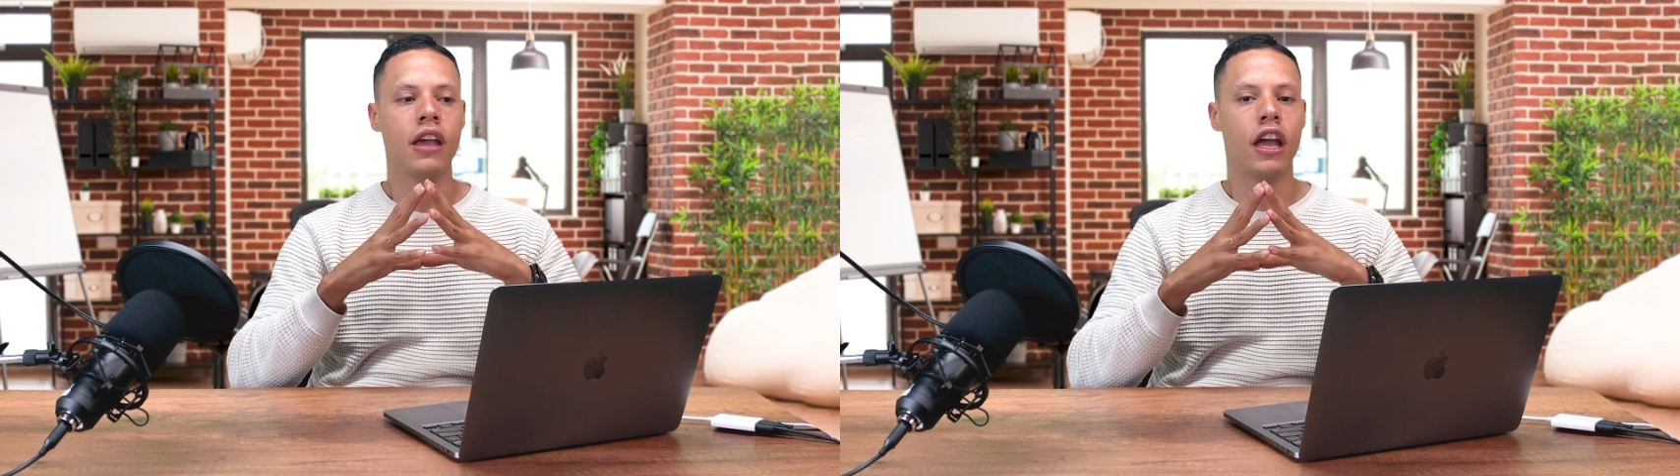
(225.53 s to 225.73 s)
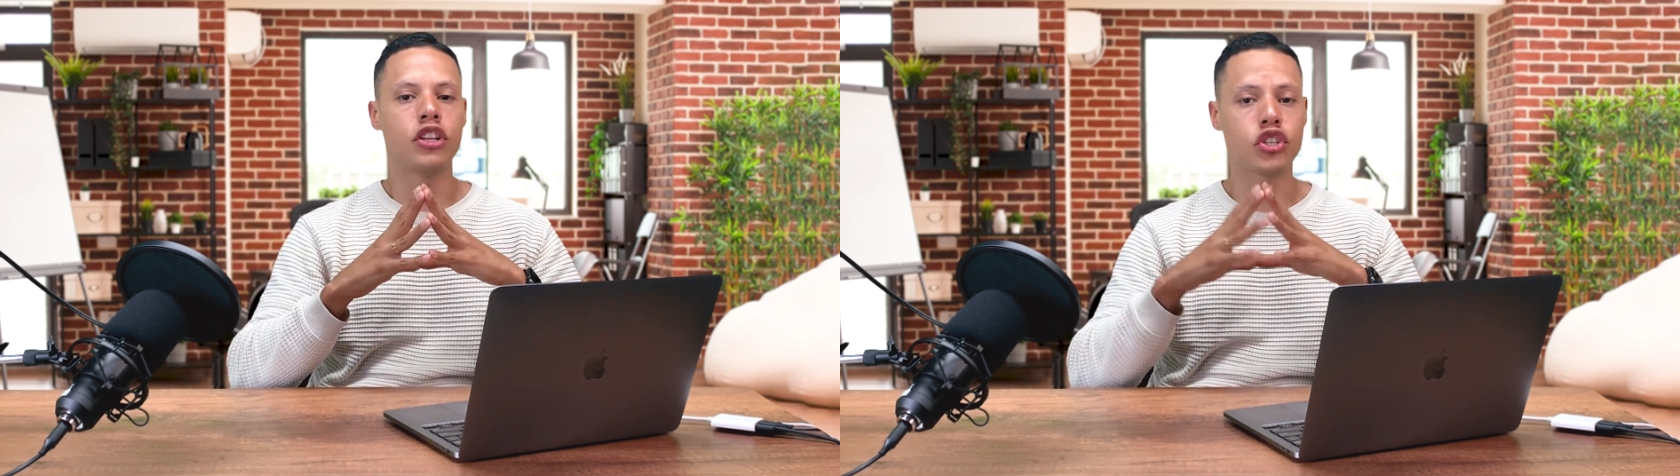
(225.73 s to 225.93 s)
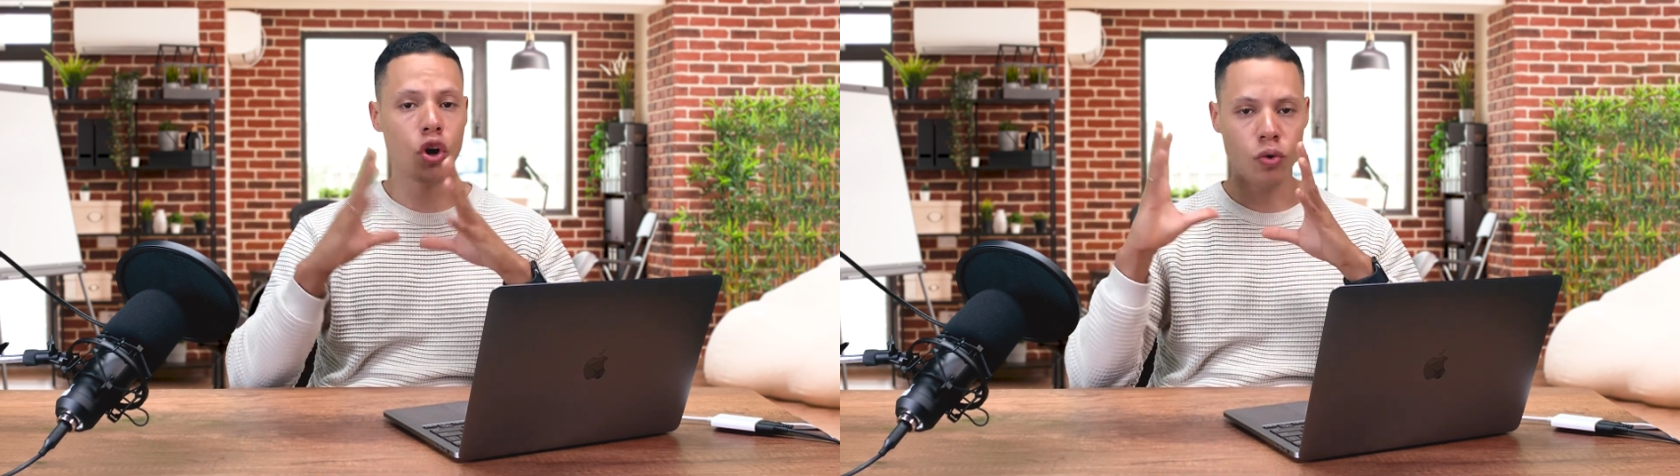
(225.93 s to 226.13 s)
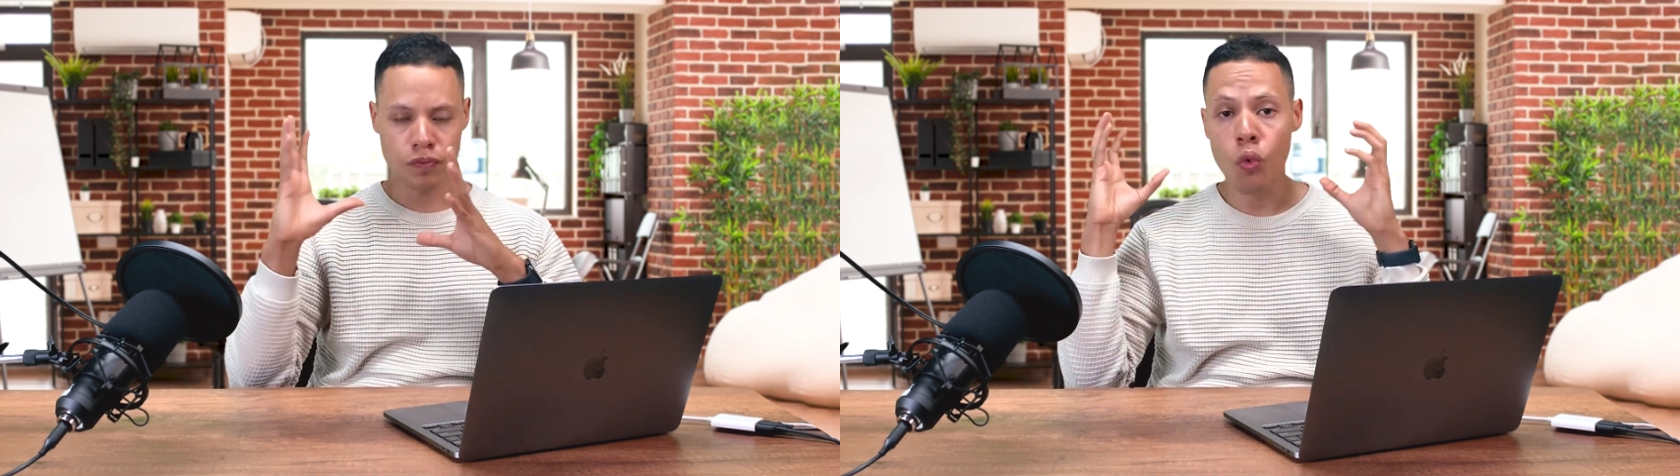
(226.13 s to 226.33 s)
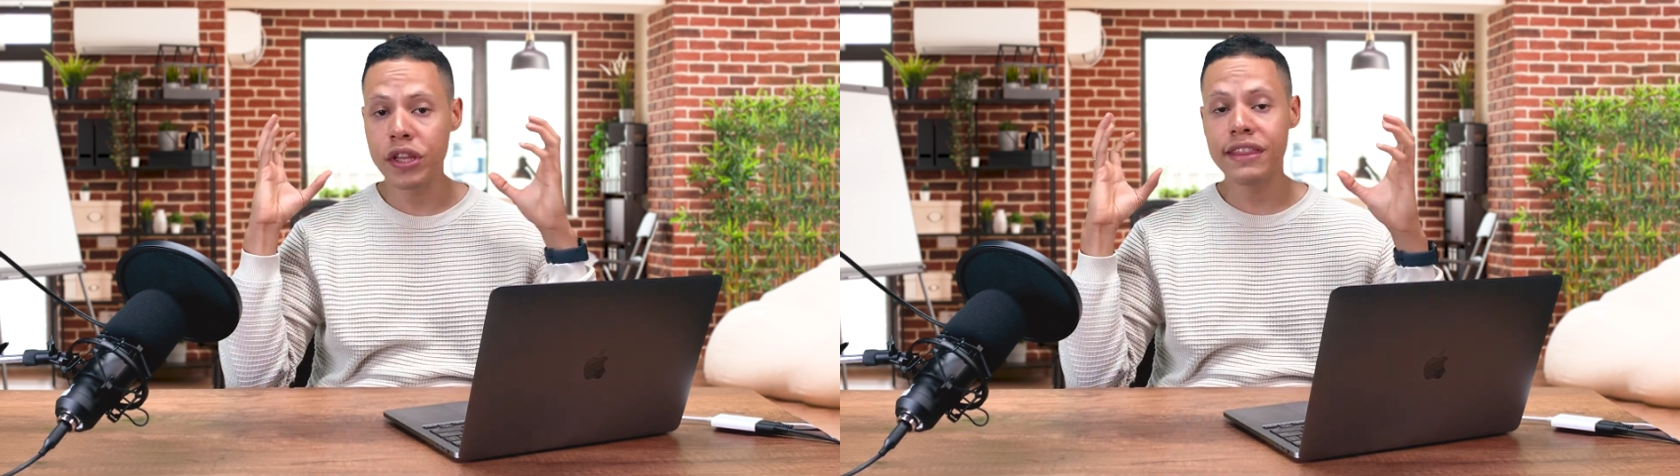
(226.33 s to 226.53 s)
And so
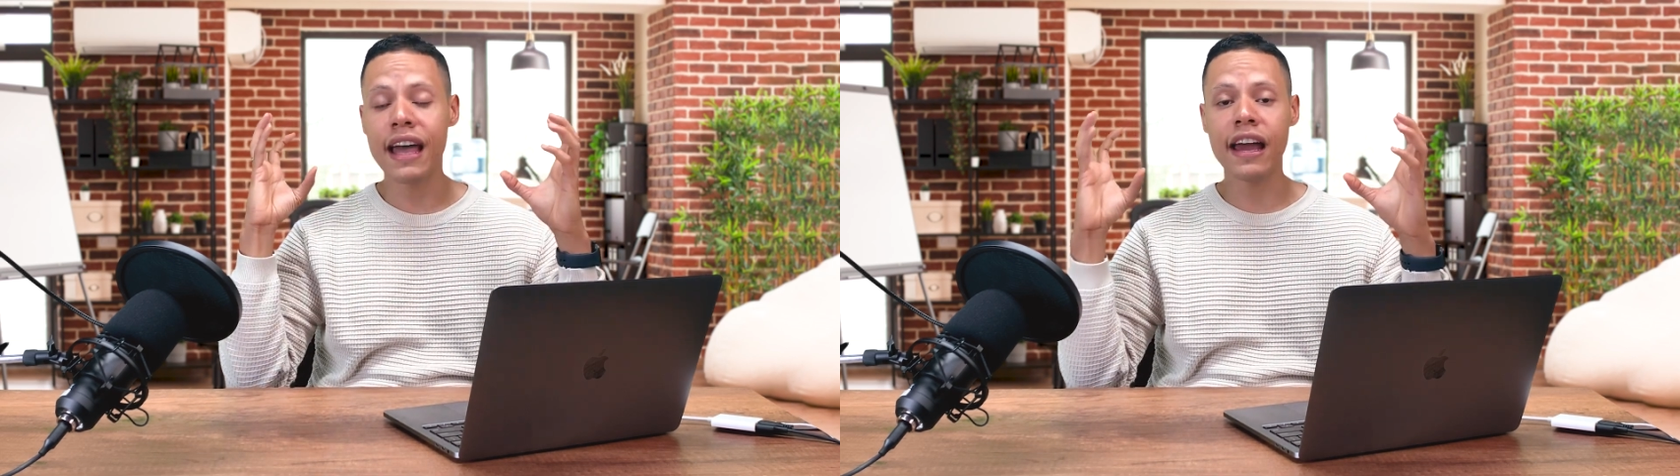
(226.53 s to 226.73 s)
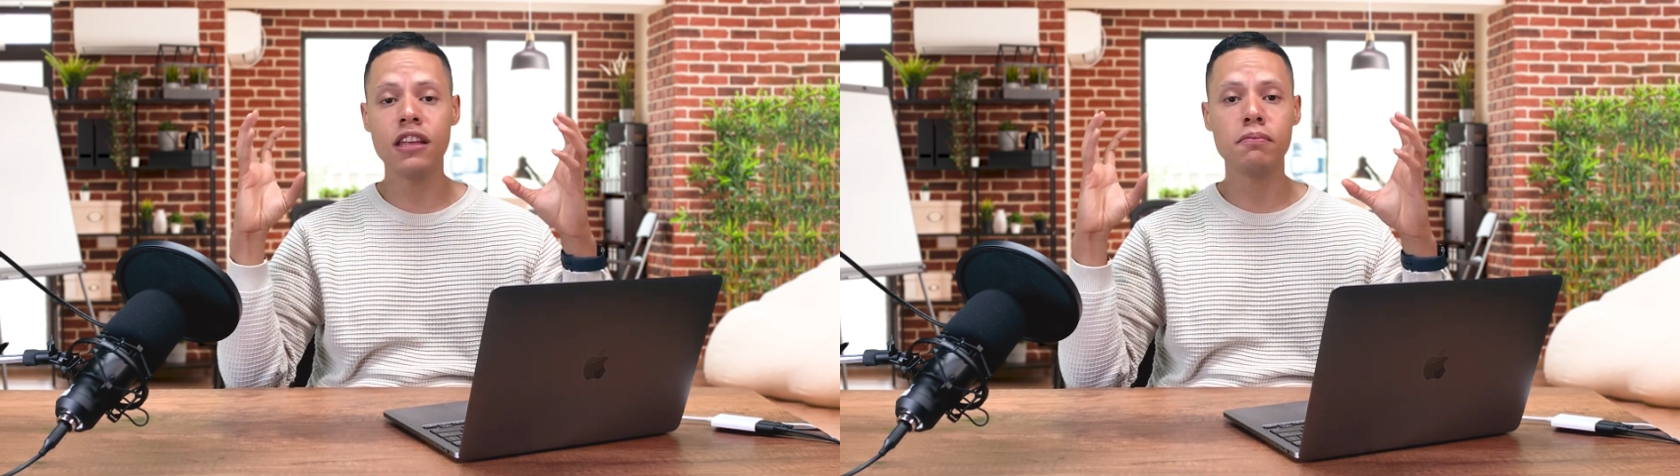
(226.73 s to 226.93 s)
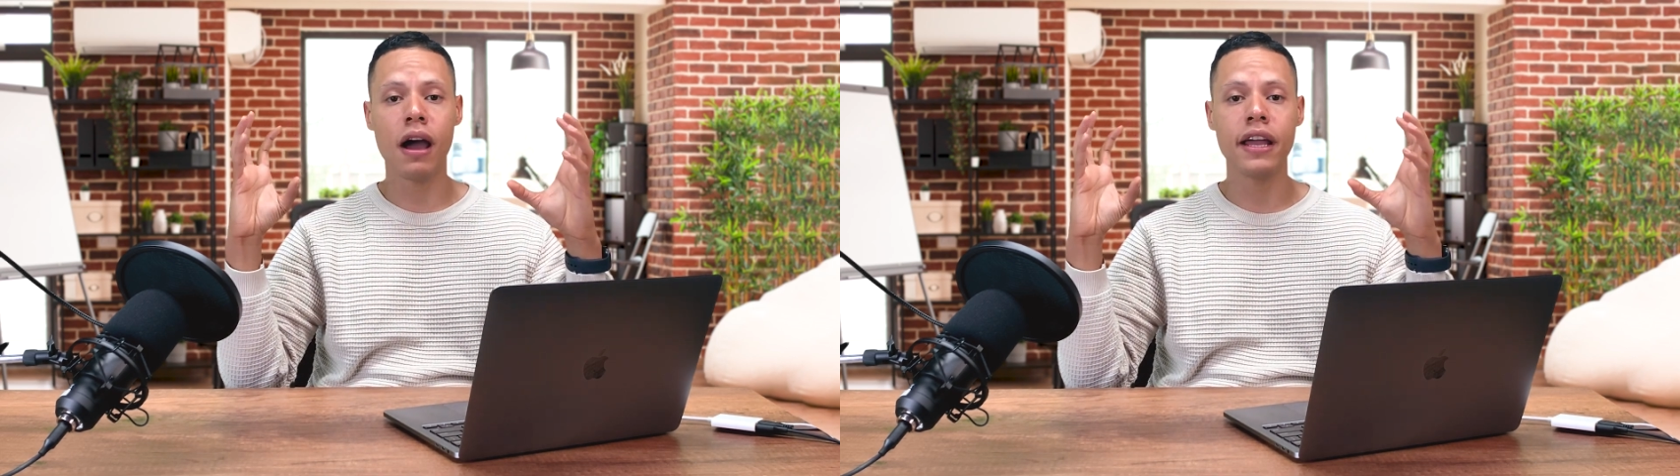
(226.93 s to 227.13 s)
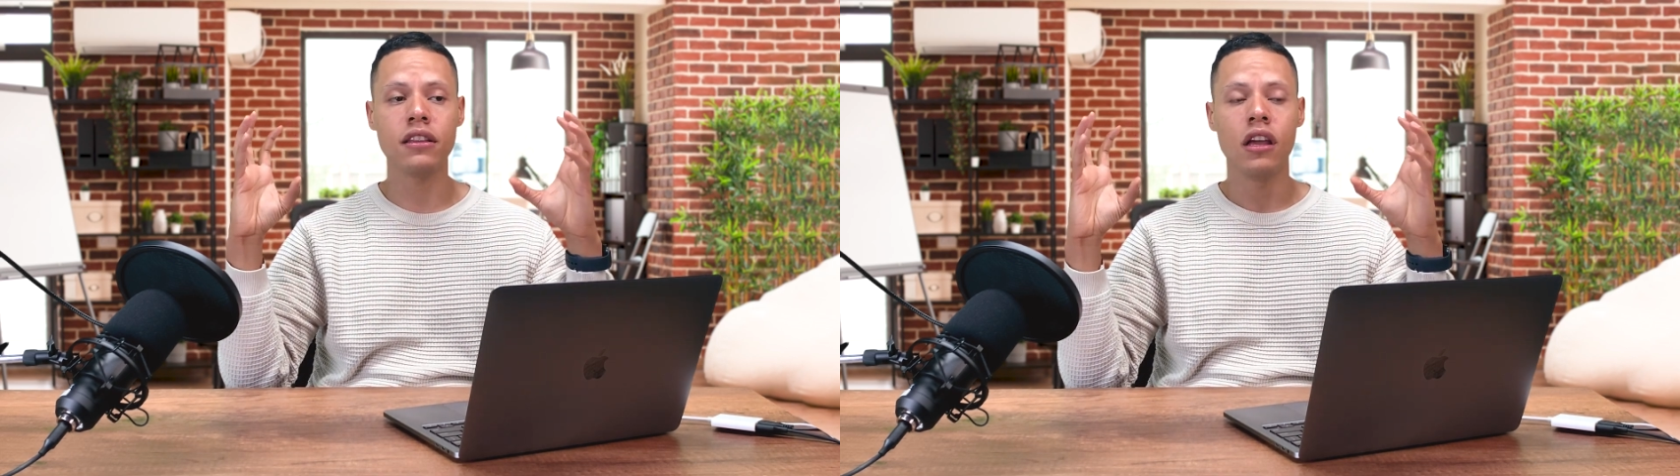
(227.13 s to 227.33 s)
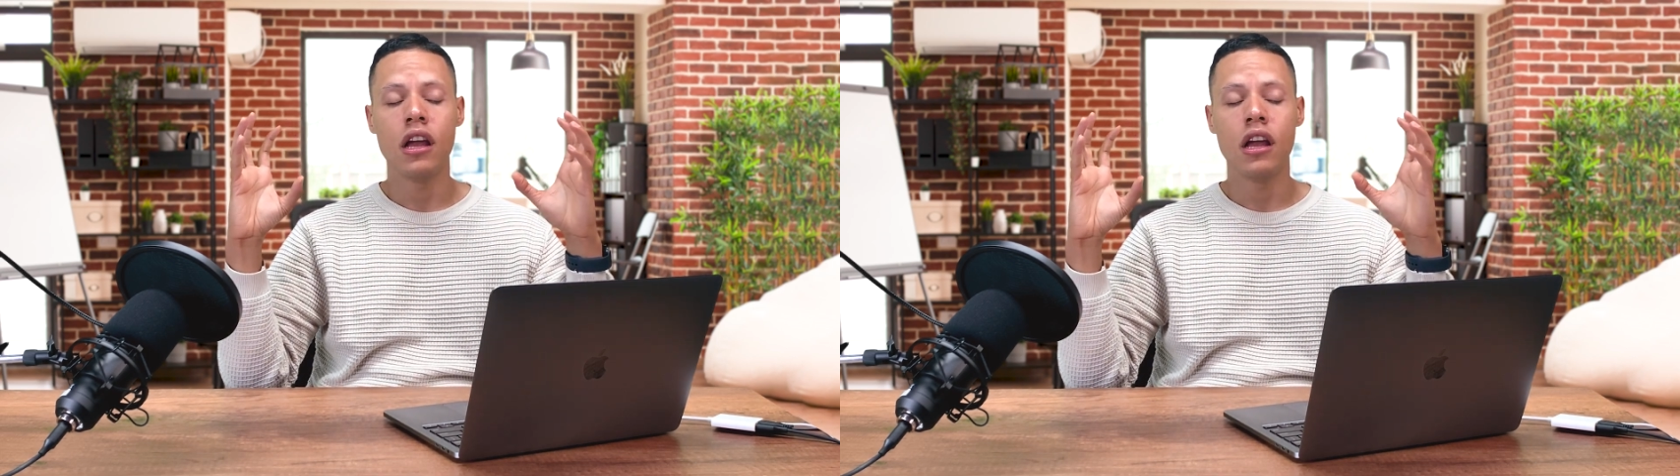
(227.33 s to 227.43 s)
with that in mind,